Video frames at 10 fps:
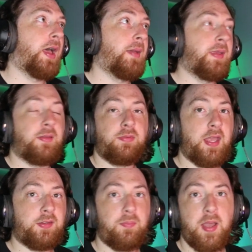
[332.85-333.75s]
I mean,
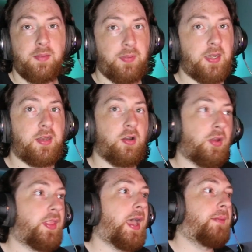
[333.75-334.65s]
that's my opinion
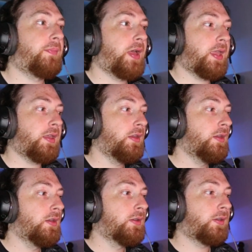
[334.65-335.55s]
on that, but
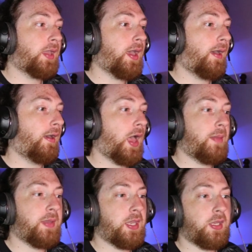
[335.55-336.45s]
yeah, I
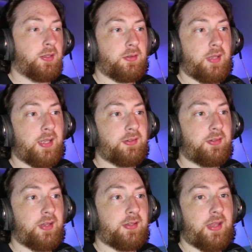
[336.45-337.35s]
mean,
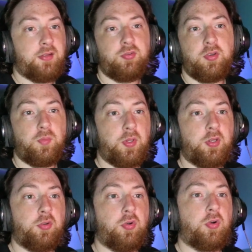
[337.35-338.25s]
that's actually a
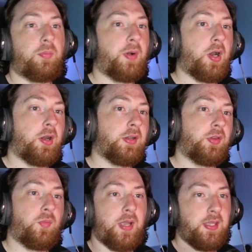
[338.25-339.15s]
really cool bar in
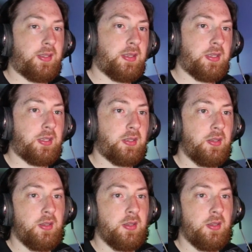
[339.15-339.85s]
the way he